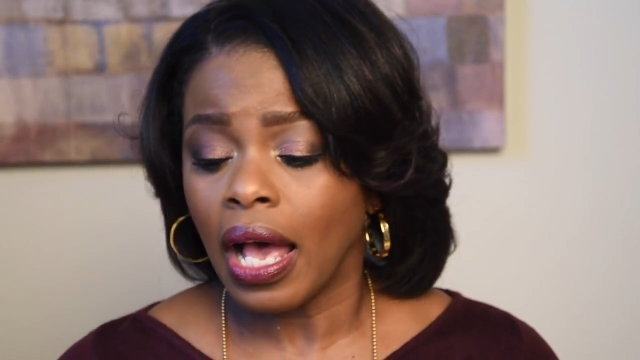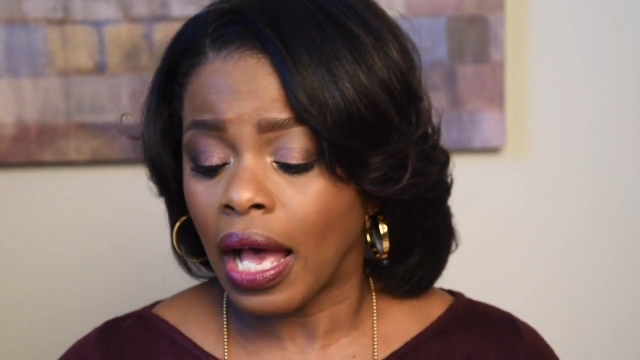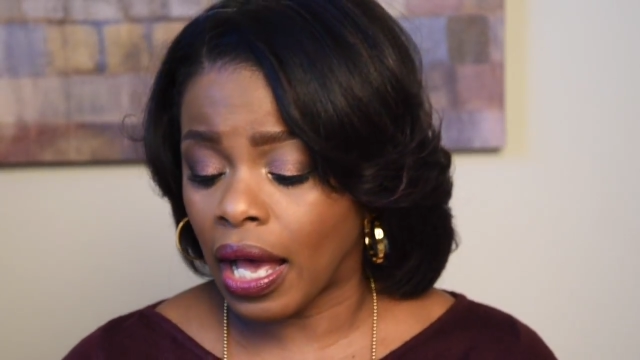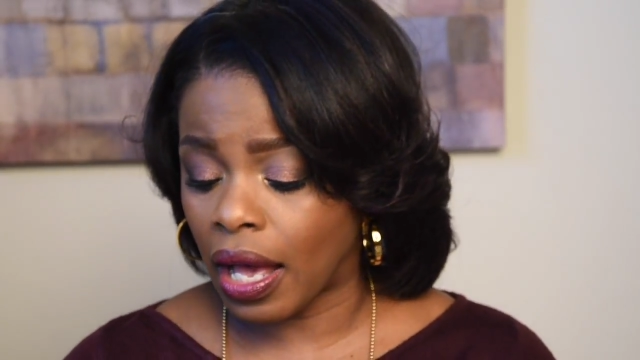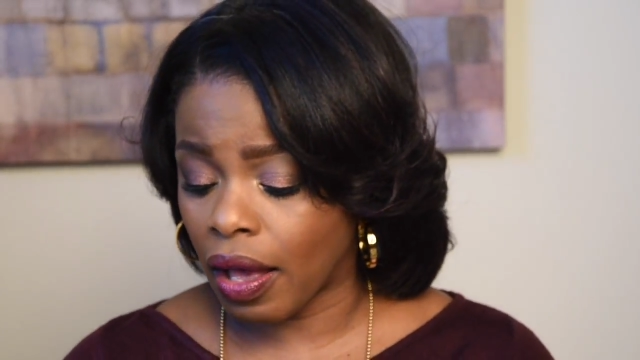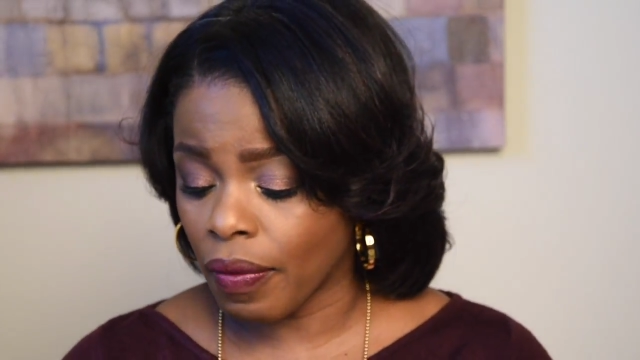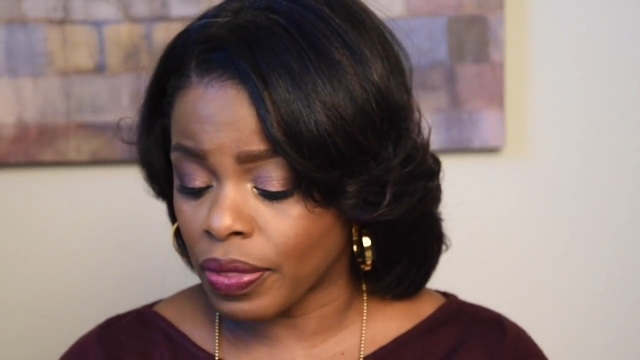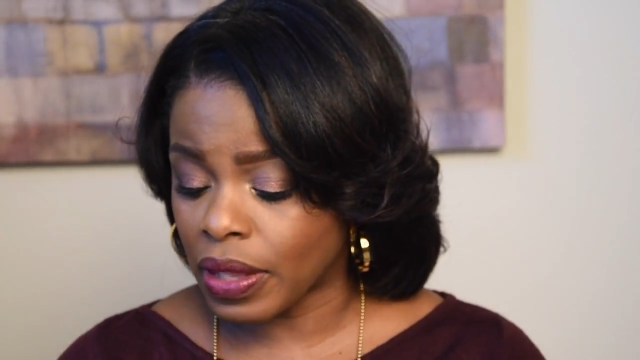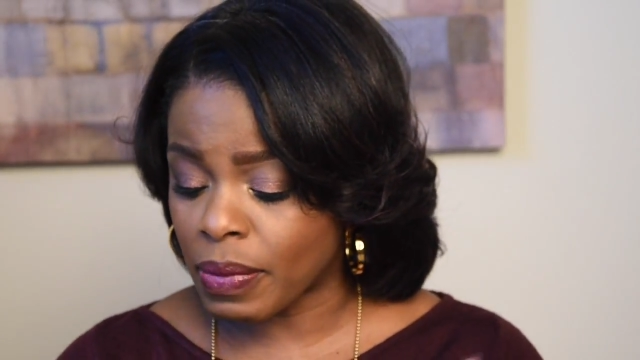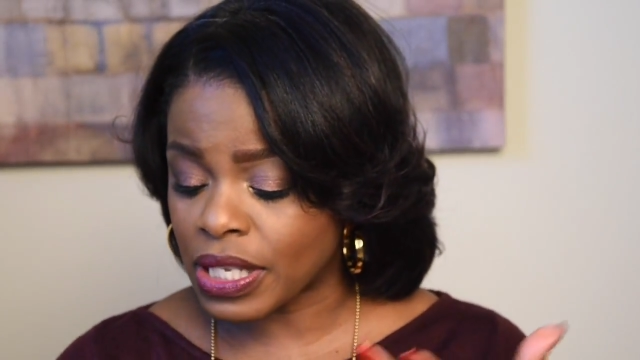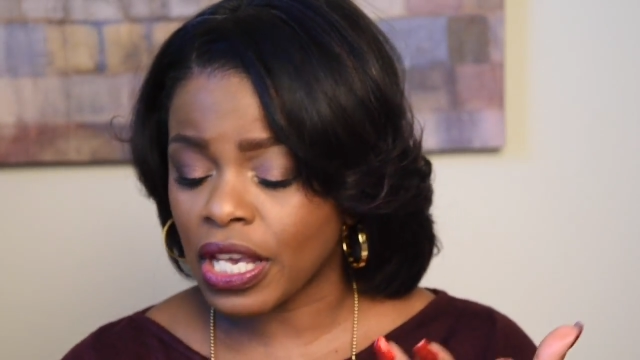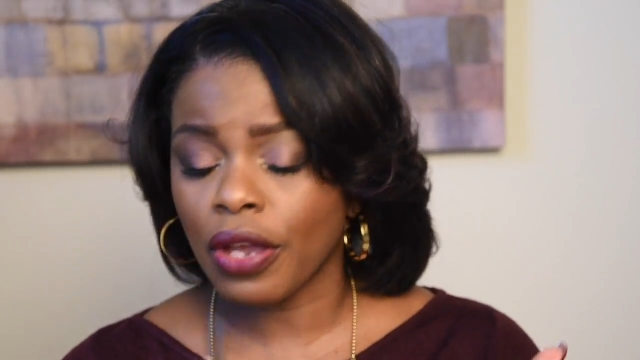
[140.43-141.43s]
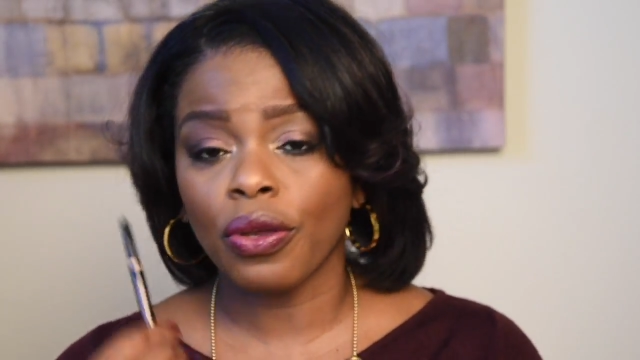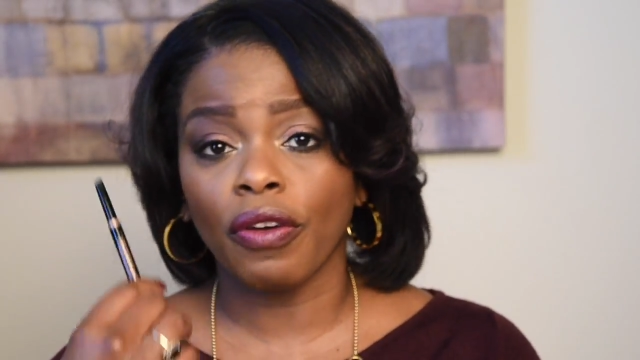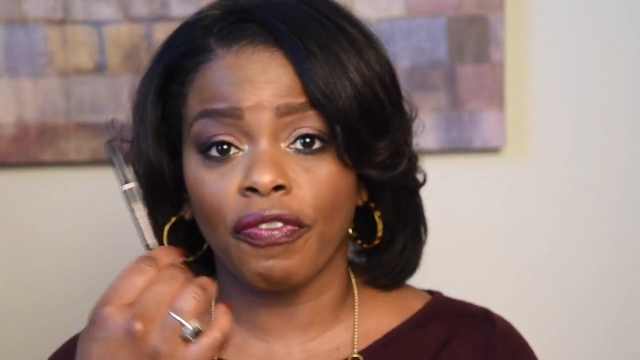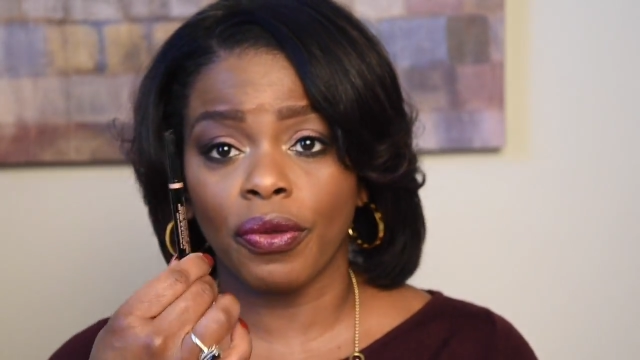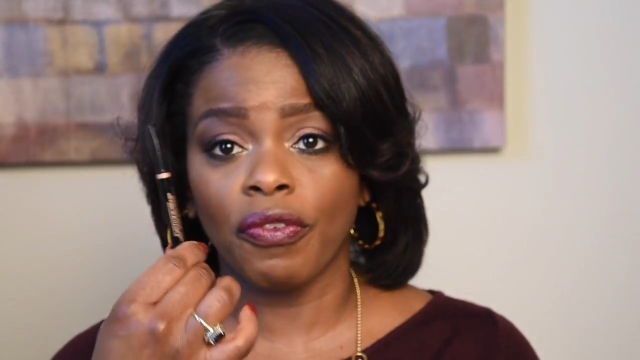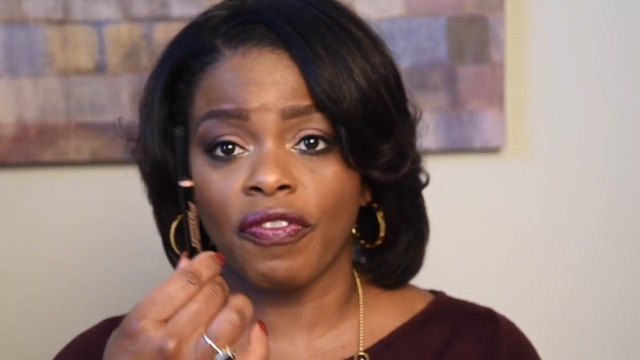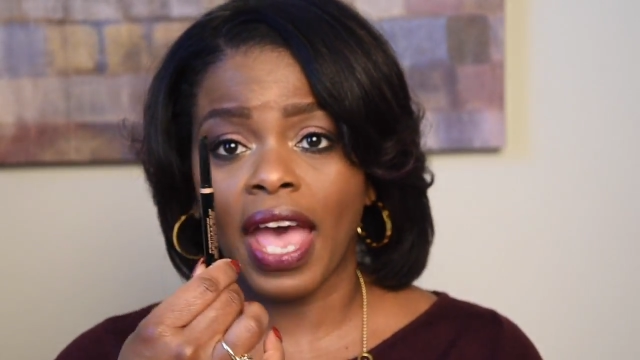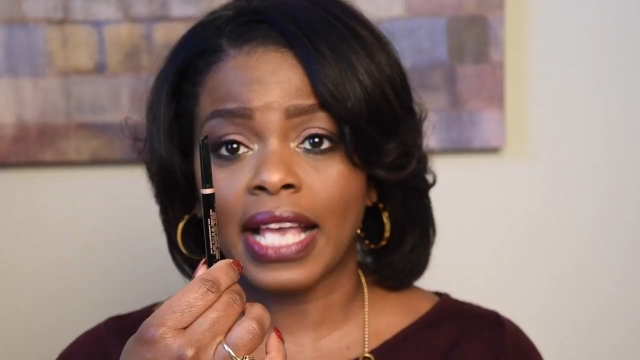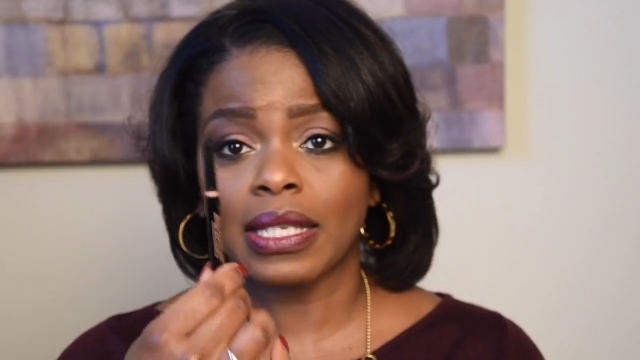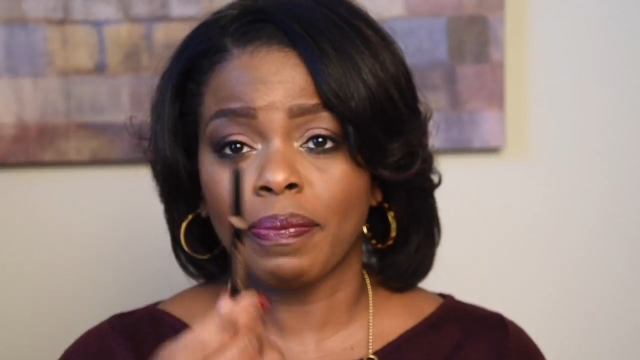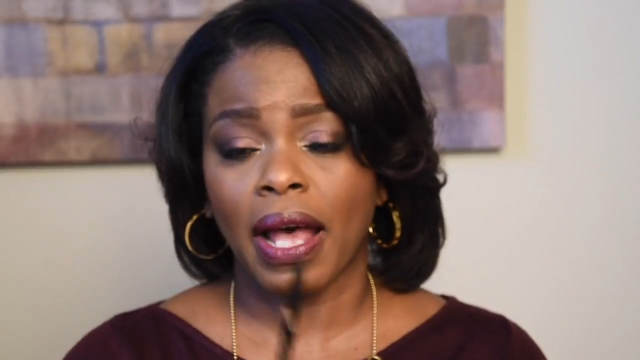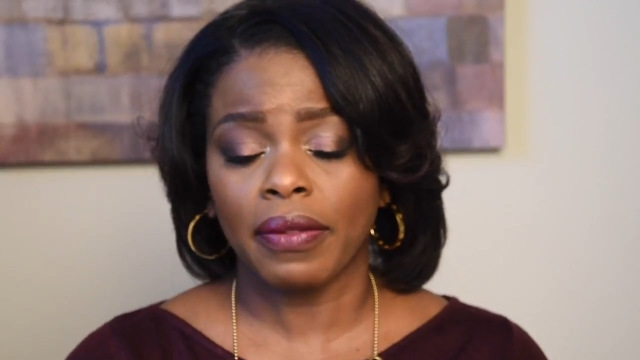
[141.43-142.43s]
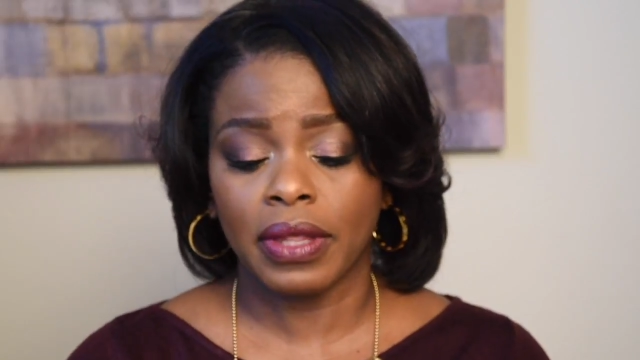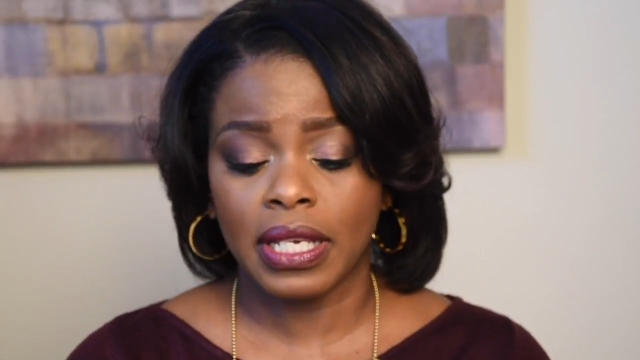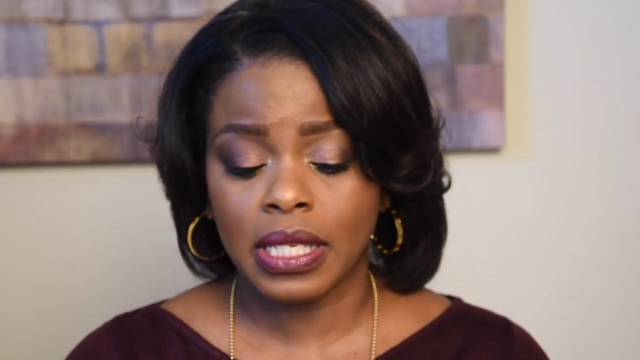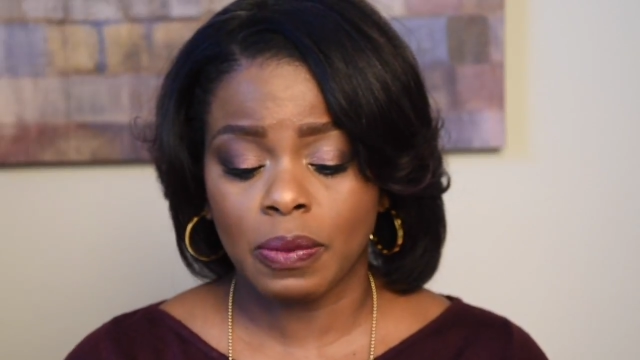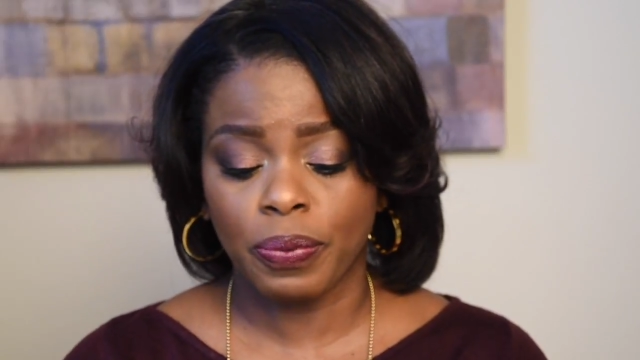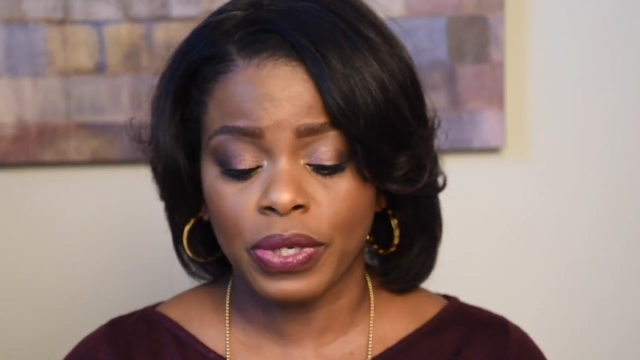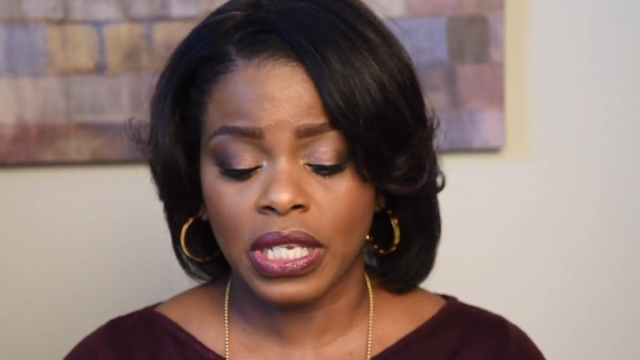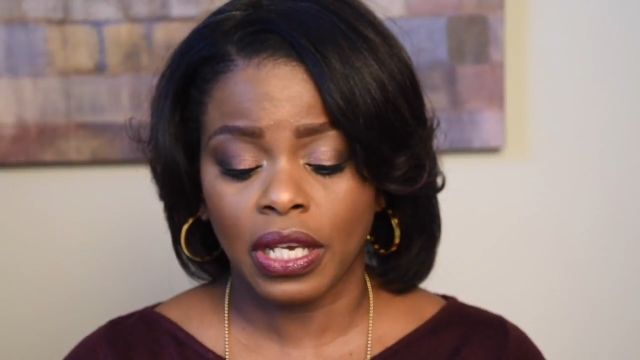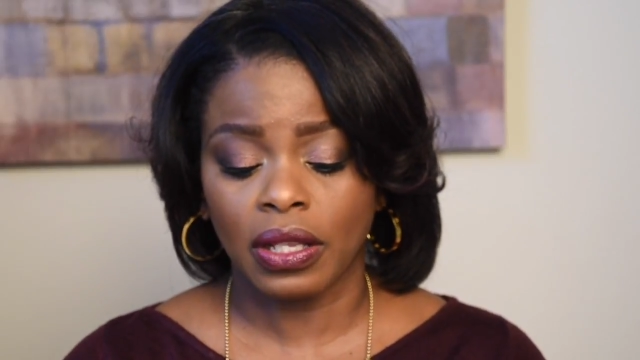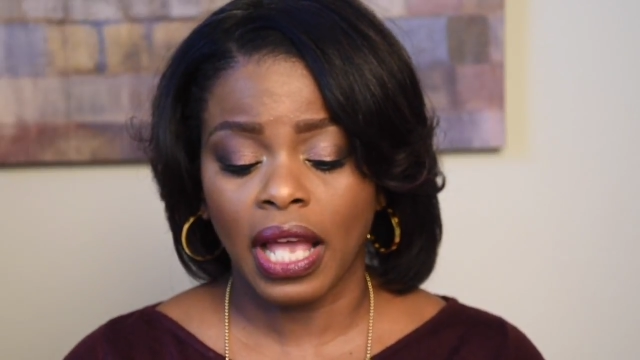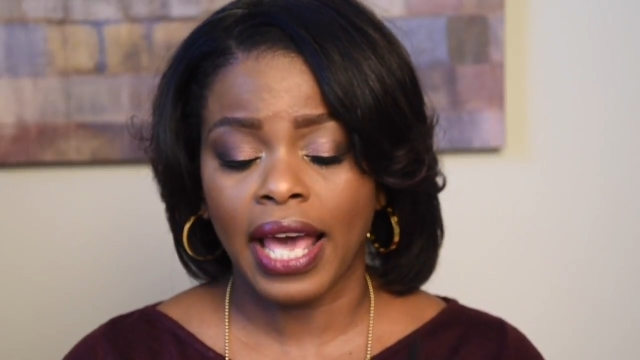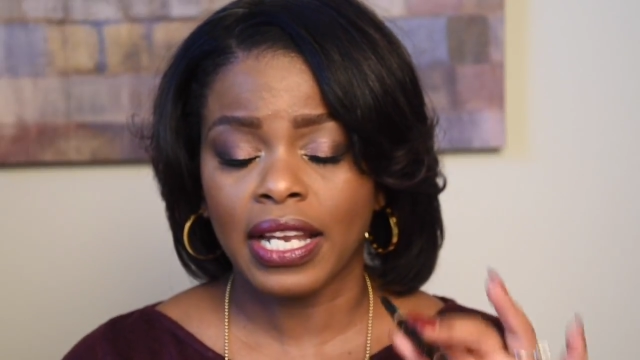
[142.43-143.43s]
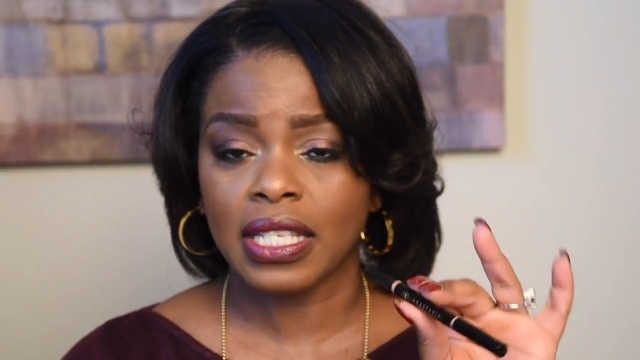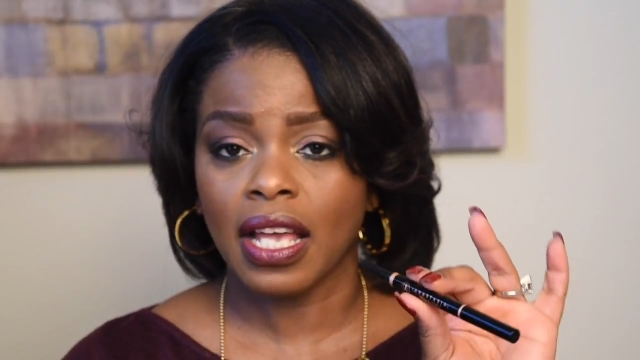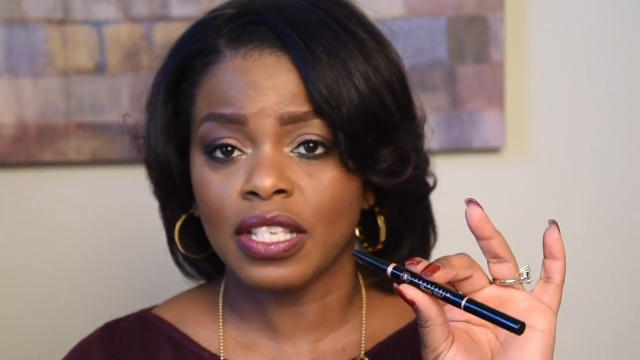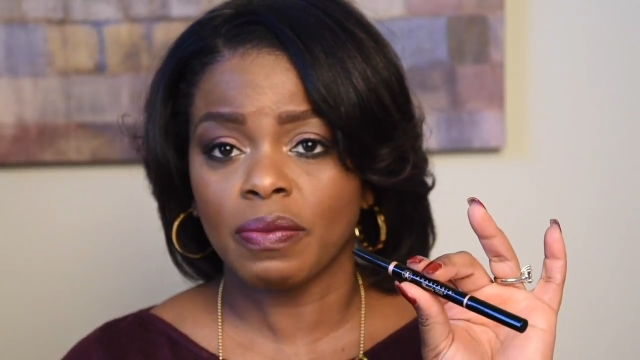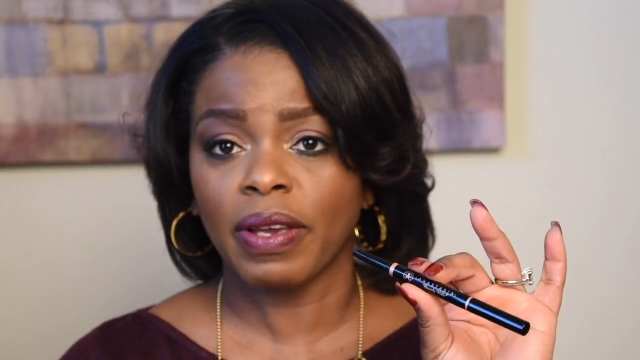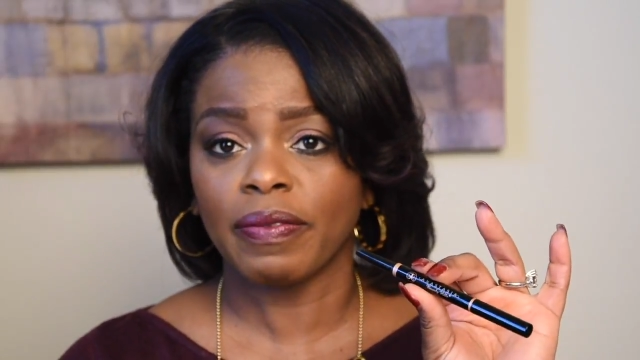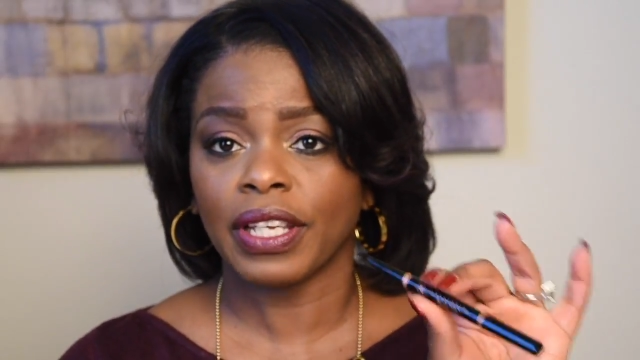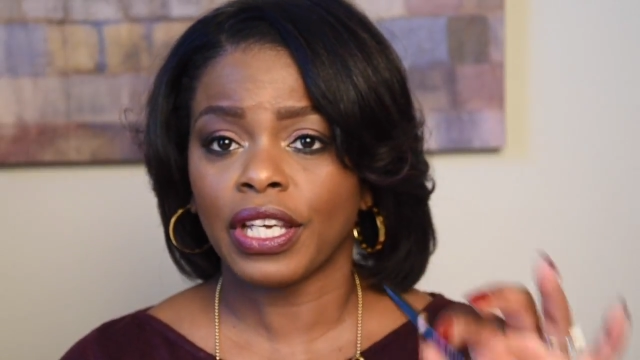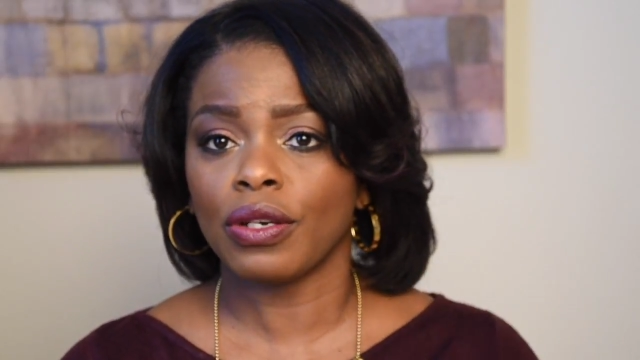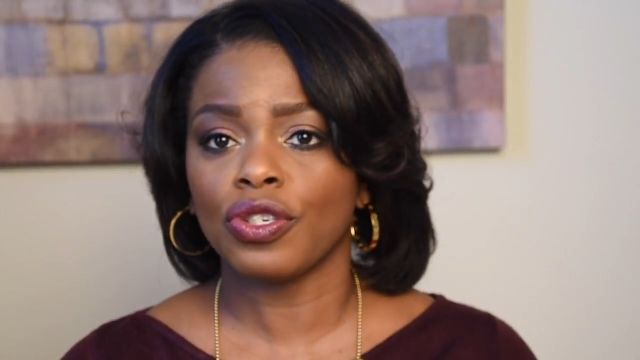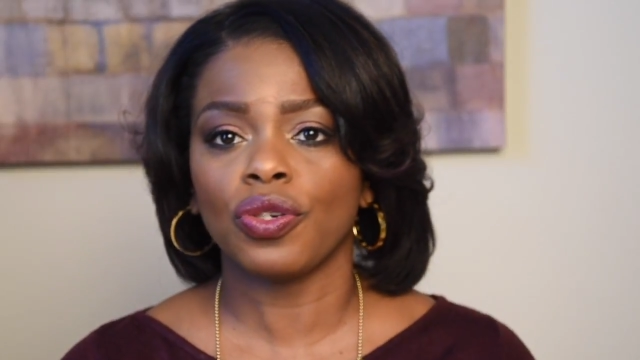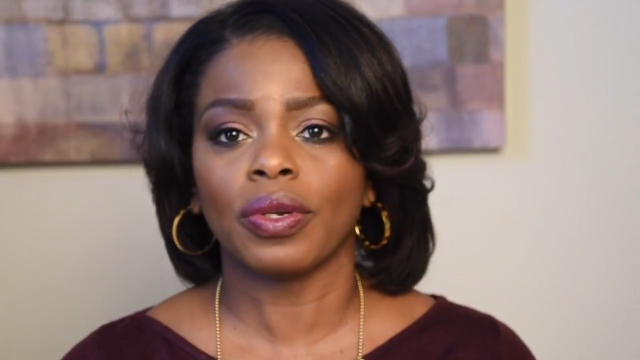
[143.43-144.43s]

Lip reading: Let me tell you a few facts about this particular Anastasia Beverly Hills.